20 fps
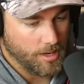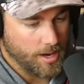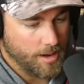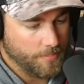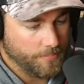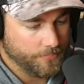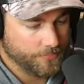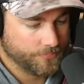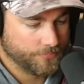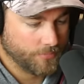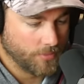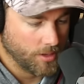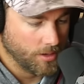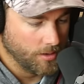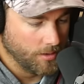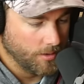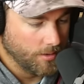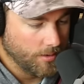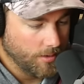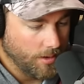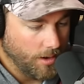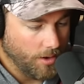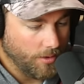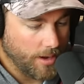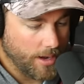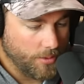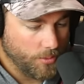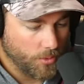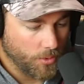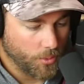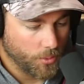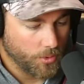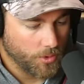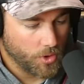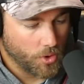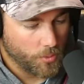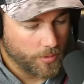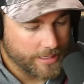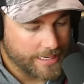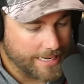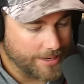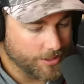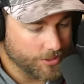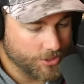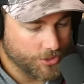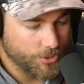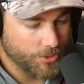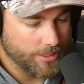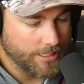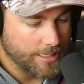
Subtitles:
Yeah. All right. Well, we're going down to